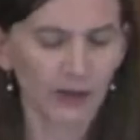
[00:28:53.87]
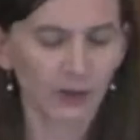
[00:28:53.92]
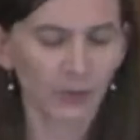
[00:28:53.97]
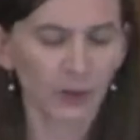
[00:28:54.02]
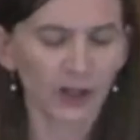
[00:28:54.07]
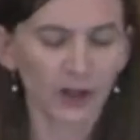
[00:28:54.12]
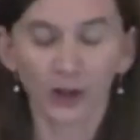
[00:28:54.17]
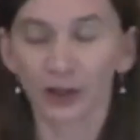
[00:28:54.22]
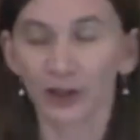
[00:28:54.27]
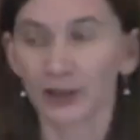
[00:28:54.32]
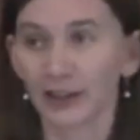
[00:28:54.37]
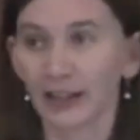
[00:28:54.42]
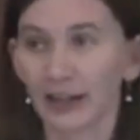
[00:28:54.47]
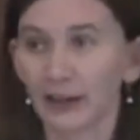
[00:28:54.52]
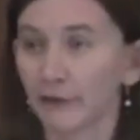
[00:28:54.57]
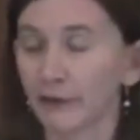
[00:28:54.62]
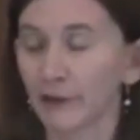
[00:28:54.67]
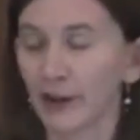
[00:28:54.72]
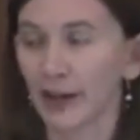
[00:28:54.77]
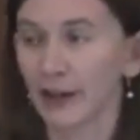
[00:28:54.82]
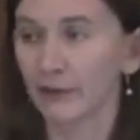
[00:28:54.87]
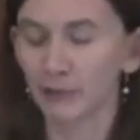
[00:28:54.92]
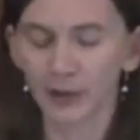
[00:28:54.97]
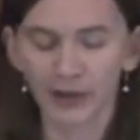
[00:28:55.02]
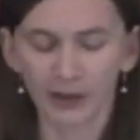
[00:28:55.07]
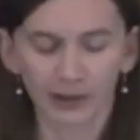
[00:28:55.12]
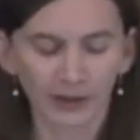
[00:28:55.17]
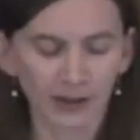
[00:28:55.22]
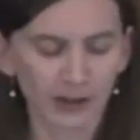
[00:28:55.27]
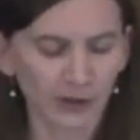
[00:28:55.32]
We currently have 5
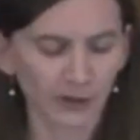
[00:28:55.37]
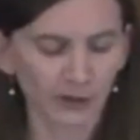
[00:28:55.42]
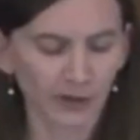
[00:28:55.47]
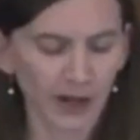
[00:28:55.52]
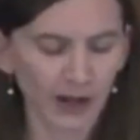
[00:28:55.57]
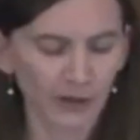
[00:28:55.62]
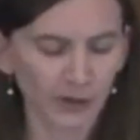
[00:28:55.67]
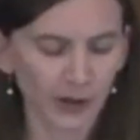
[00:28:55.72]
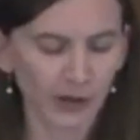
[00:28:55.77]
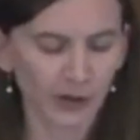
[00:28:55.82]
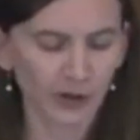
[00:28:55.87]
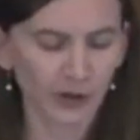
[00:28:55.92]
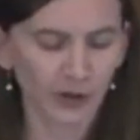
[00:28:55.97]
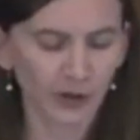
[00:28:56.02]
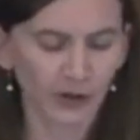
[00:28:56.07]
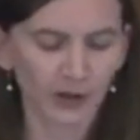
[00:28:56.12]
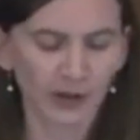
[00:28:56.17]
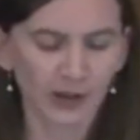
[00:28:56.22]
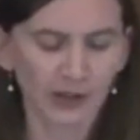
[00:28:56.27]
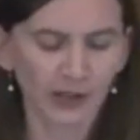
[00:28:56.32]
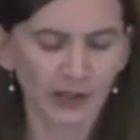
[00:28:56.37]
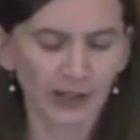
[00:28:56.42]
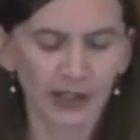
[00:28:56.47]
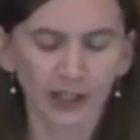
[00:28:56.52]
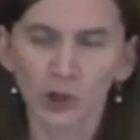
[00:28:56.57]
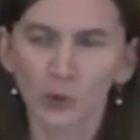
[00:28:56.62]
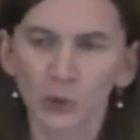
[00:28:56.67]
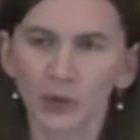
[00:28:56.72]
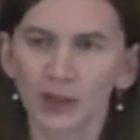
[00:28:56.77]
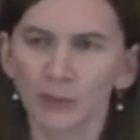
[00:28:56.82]
monthly survivor circles,
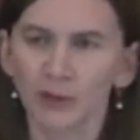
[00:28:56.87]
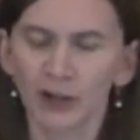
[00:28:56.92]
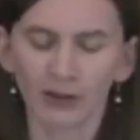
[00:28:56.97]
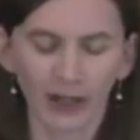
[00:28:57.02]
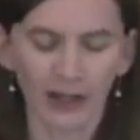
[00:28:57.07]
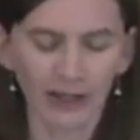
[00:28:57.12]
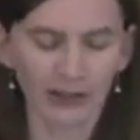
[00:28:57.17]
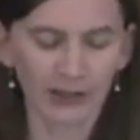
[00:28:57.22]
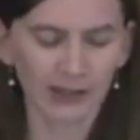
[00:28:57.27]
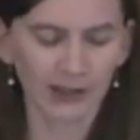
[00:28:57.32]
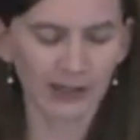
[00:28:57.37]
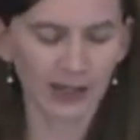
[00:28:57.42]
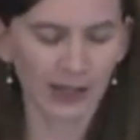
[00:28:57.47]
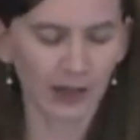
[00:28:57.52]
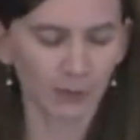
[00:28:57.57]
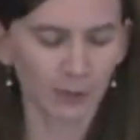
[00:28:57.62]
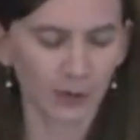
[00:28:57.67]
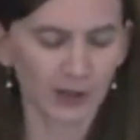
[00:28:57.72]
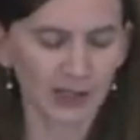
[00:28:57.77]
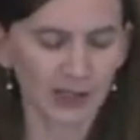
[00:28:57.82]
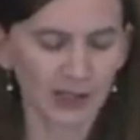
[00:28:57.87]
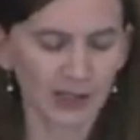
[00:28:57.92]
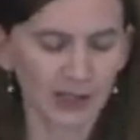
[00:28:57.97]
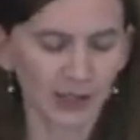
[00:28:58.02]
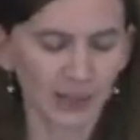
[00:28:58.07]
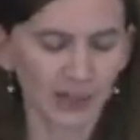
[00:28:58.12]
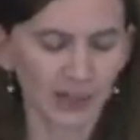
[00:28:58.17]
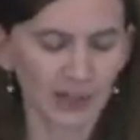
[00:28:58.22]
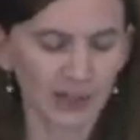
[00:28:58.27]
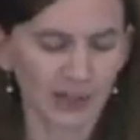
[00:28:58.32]
each with about 8 to 10
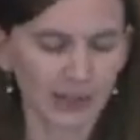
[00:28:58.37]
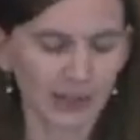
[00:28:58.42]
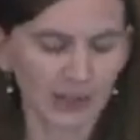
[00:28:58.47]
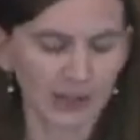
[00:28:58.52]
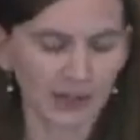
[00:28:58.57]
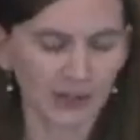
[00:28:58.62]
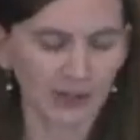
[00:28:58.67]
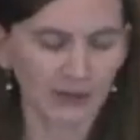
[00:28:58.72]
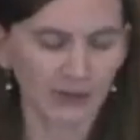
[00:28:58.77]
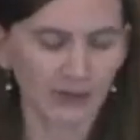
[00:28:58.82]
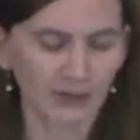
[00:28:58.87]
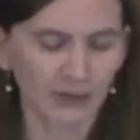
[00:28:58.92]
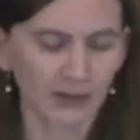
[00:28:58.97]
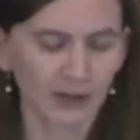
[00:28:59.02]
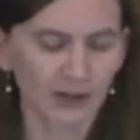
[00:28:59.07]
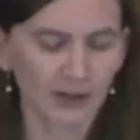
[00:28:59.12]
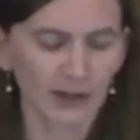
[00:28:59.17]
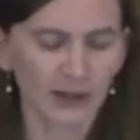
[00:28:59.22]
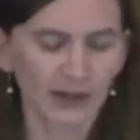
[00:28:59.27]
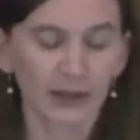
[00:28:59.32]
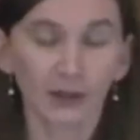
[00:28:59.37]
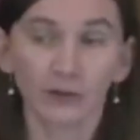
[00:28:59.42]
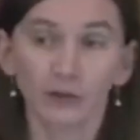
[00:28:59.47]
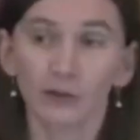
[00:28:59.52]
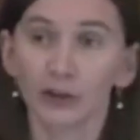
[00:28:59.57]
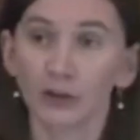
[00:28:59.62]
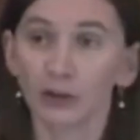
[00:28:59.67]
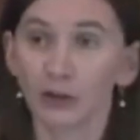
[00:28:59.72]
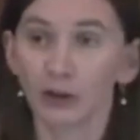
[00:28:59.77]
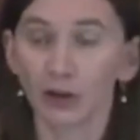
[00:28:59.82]
participants.
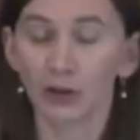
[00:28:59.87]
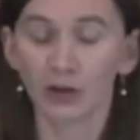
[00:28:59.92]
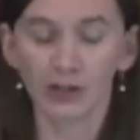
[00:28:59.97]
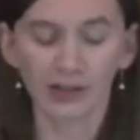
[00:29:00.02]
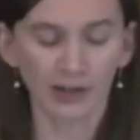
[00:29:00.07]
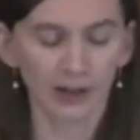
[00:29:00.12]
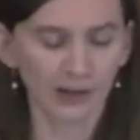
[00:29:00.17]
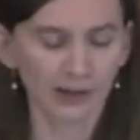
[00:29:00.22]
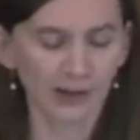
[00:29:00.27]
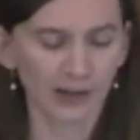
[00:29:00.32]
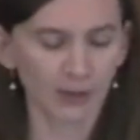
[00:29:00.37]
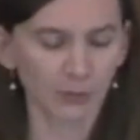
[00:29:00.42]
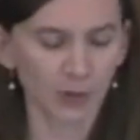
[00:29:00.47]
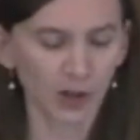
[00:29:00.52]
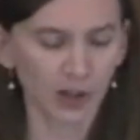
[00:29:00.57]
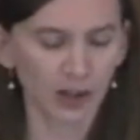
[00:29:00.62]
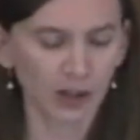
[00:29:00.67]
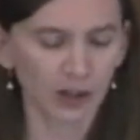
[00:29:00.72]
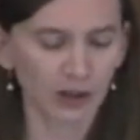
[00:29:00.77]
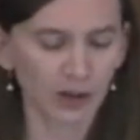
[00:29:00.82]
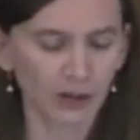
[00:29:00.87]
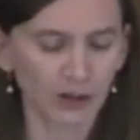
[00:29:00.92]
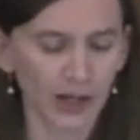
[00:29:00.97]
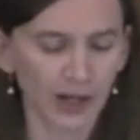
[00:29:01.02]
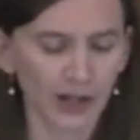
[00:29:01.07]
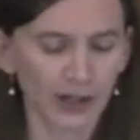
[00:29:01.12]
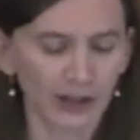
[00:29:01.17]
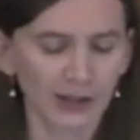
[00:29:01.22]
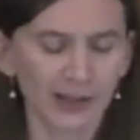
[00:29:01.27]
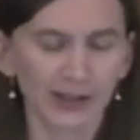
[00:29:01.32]
Even though there is an assumption in the
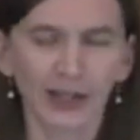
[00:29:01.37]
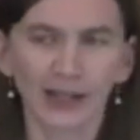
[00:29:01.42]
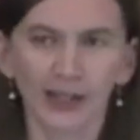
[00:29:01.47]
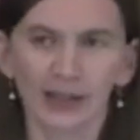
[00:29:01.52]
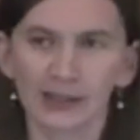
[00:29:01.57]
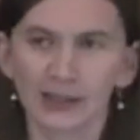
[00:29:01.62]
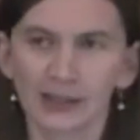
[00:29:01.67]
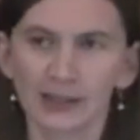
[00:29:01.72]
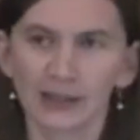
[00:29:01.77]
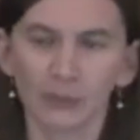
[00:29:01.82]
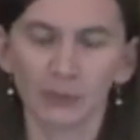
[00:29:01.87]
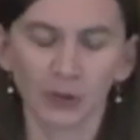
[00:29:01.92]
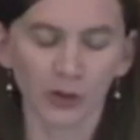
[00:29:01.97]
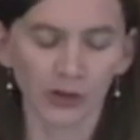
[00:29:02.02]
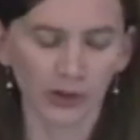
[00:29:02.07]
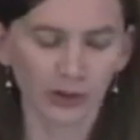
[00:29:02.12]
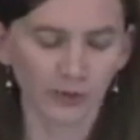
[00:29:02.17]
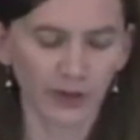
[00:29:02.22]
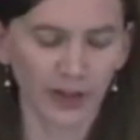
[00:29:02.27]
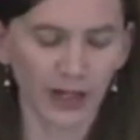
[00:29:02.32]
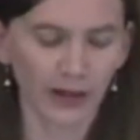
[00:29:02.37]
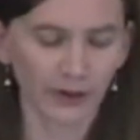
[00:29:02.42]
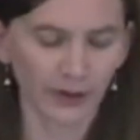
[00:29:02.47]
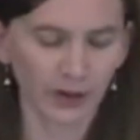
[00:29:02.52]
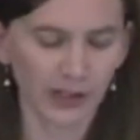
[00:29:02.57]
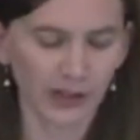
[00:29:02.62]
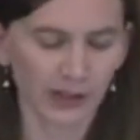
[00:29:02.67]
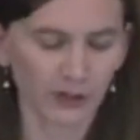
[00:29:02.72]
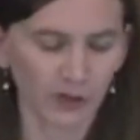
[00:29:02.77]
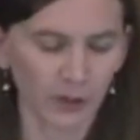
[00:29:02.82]
United States that most
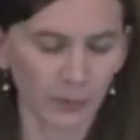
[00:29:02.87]
survivors of